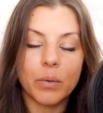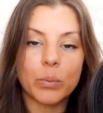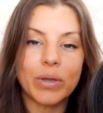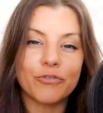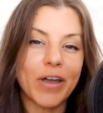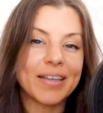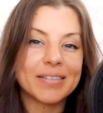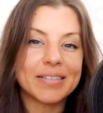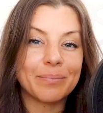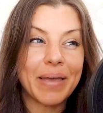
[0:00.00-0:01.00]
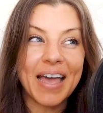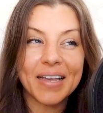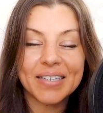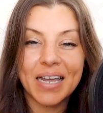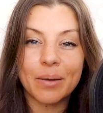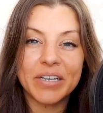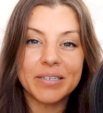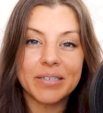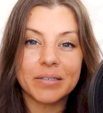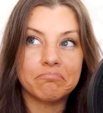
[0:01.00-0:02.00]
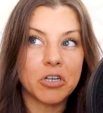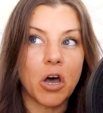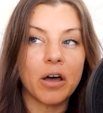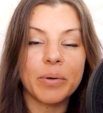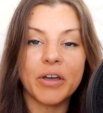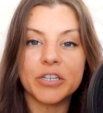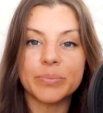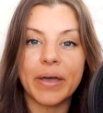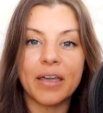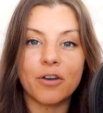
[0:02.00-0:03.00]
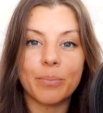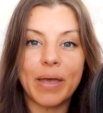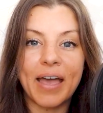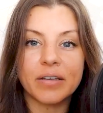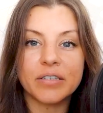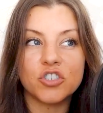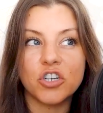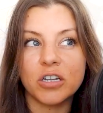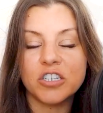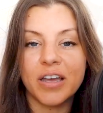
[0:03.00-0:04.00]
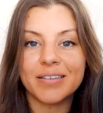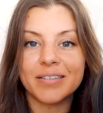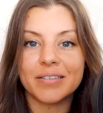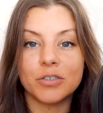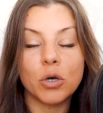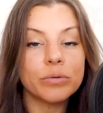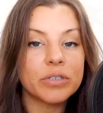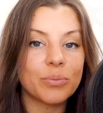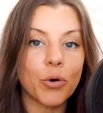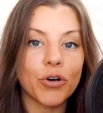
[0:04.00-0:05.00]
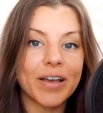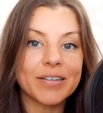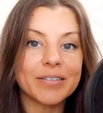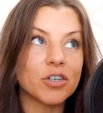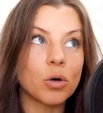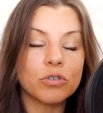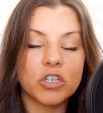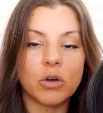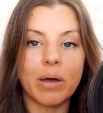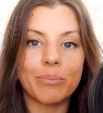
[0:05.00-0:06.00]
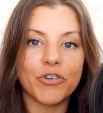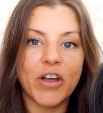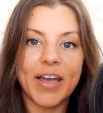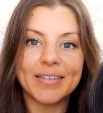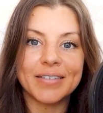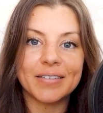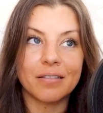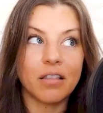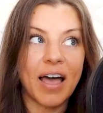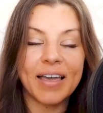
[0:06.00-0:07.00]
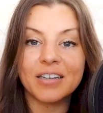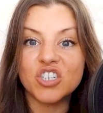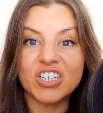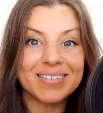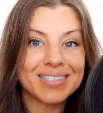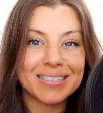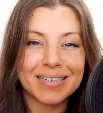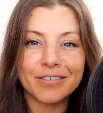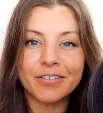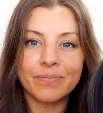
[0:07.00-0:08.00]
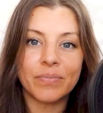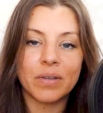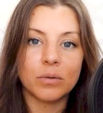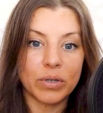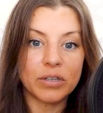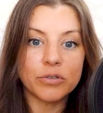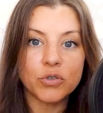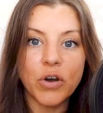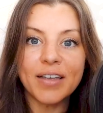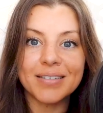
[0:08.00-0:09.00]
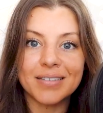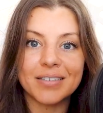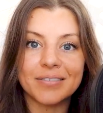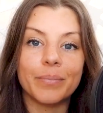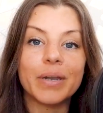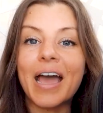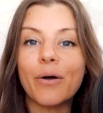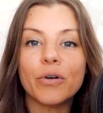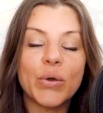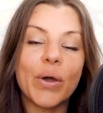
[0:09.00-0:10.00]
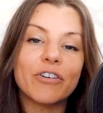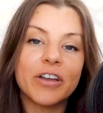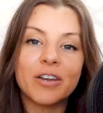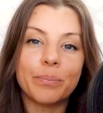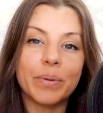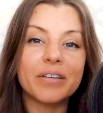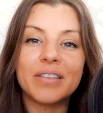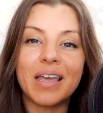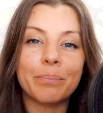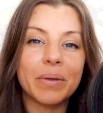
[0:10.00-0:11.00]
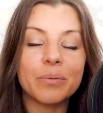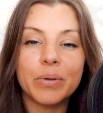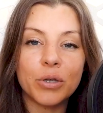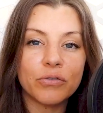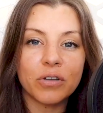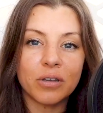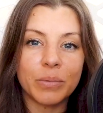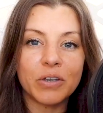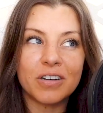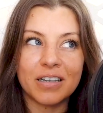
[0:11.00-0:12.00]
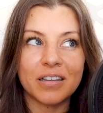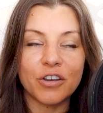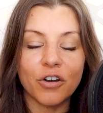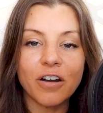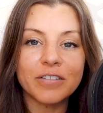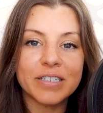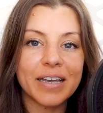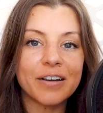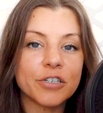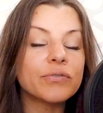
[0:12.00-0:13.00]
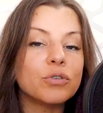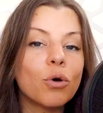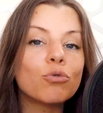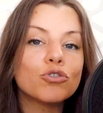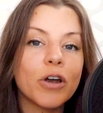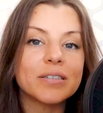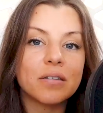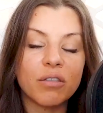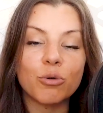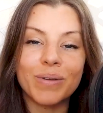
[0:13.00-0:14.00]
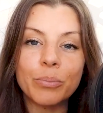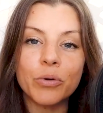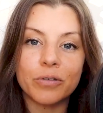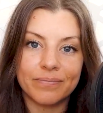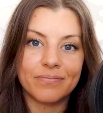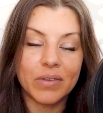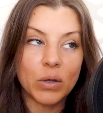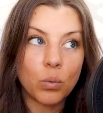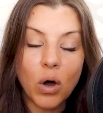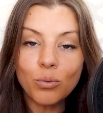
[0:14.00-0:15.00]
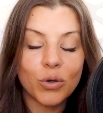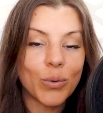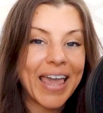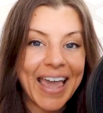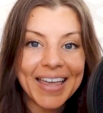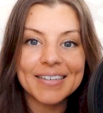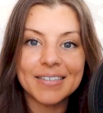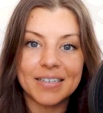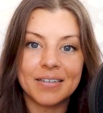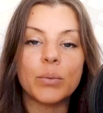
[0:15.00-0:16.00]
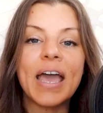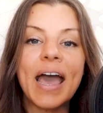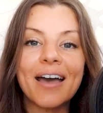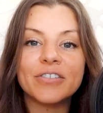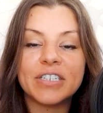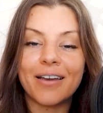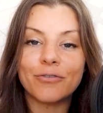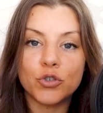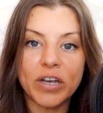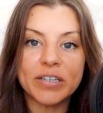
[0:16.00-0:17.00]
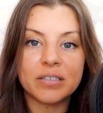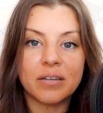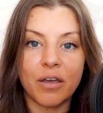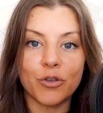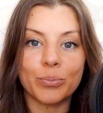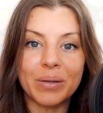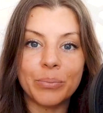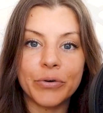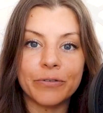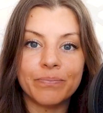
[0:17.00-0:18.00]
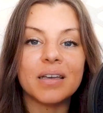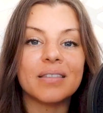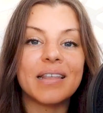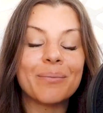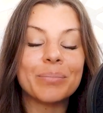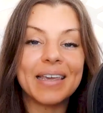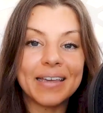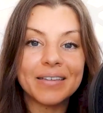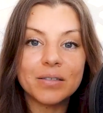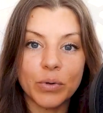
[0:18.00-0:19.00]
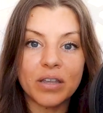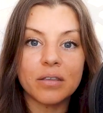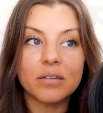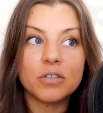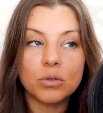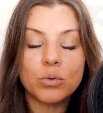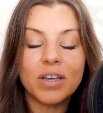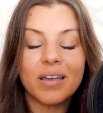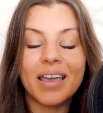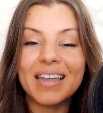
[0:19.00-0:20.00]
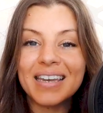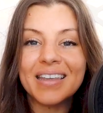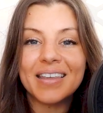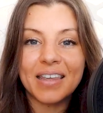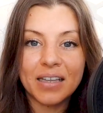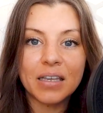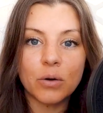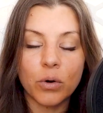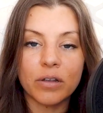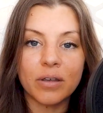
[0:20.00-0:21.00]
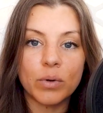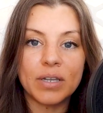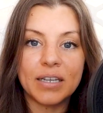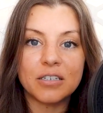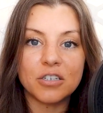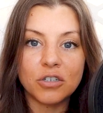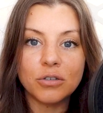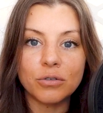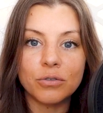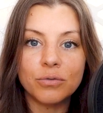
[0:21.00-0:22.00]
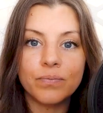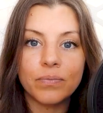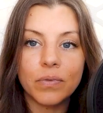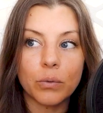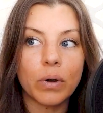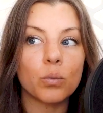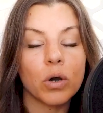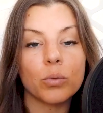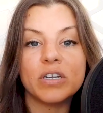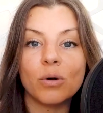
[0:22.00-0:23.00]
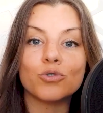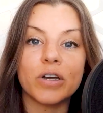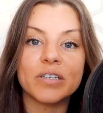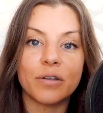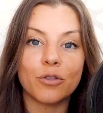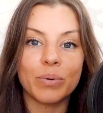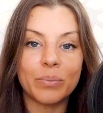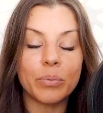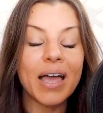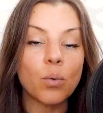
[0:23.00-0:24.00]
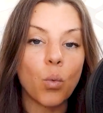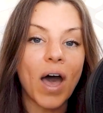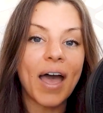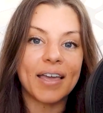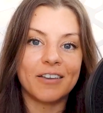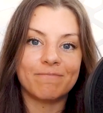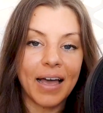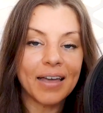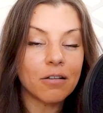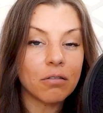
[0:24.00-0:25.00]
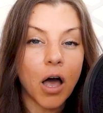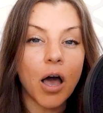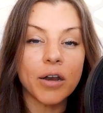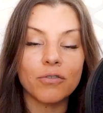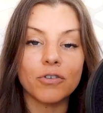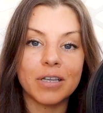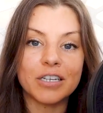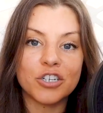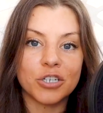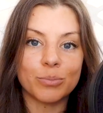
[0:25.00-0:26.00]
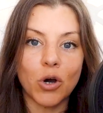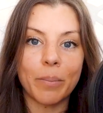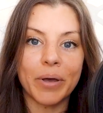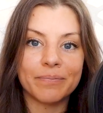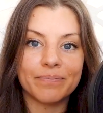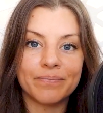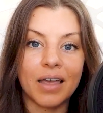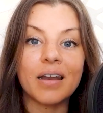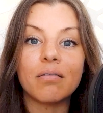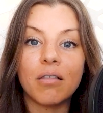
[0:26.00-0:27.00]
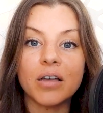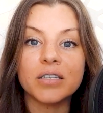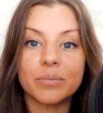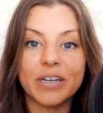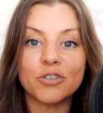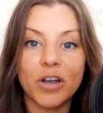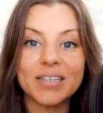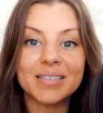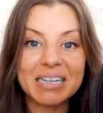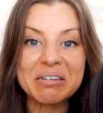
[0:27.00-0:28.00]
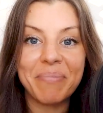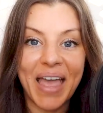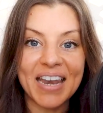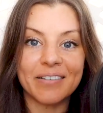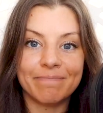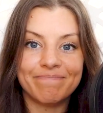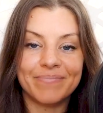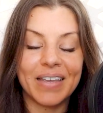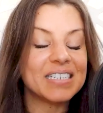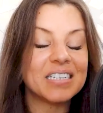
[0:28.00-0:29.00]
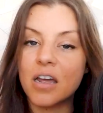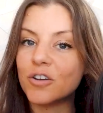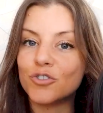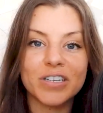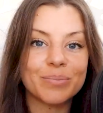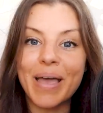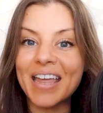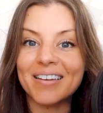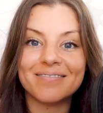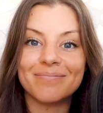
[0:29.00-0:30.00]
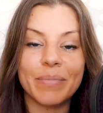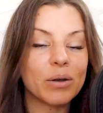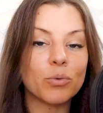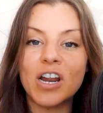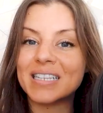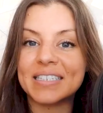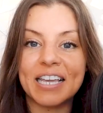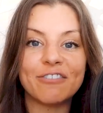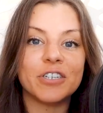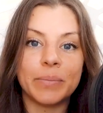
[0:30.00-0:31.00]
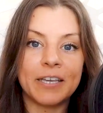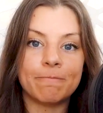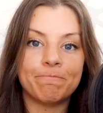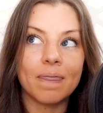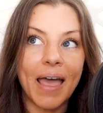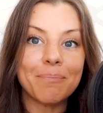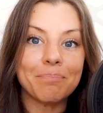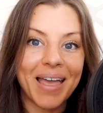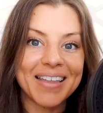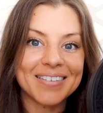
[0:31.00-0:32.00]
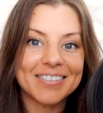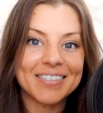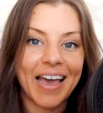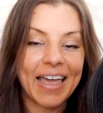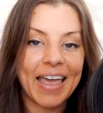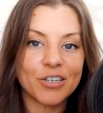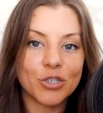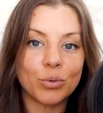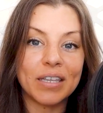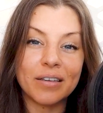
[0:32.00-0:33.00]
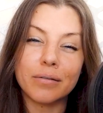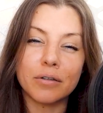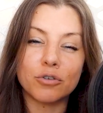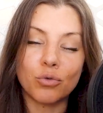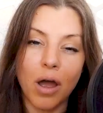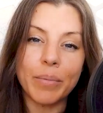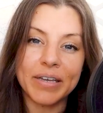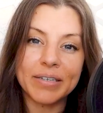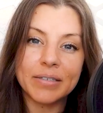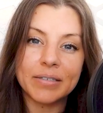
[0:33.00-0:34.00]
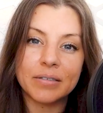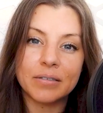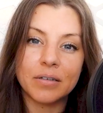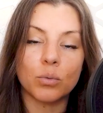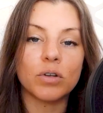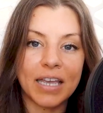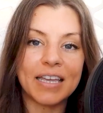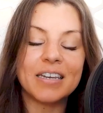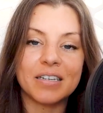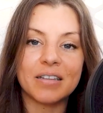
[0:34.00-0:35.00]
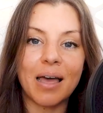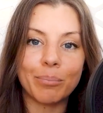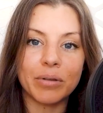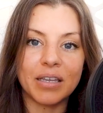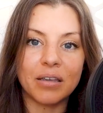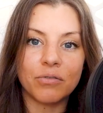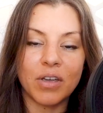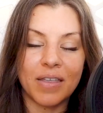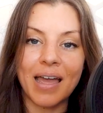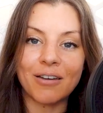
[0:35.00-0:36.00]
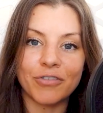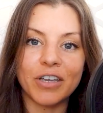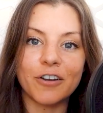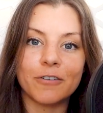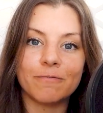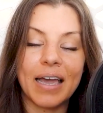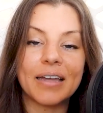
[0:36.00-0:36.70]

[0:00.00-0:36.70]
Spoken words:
When we have friends that backstab us, talk about us behind our backs, judge us, don't support us, don't show up for us, lie, cheat, steal, we lose trust. But how are you ever going to build that big, beautiful community that your heart desires if you don't trust other people? You won't. You can't. We have to have trust in other people. And that begins with doing any healing work that we need to do around where we don't trust other people and why. I had a lot of relationship trauma, and I lost my trust in men. I did not trust men. Men were not safe to me. That meant I had to heal the traumas related to that belief and that fear.